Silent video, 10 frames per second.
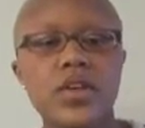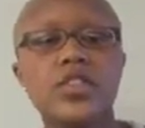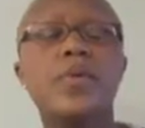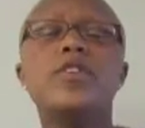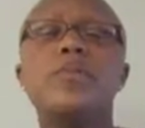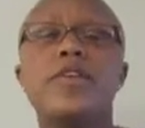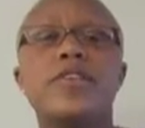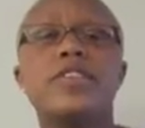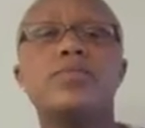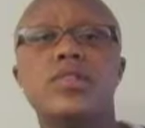So
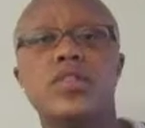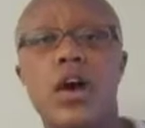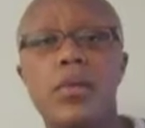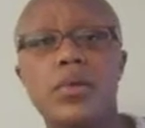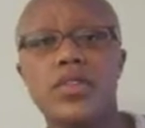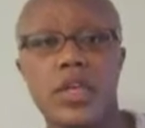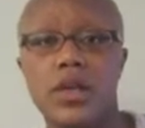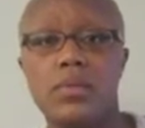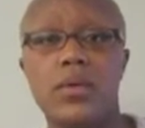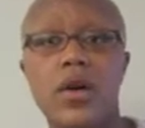postmodernism is a common
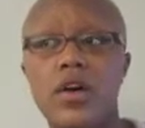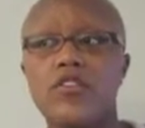theme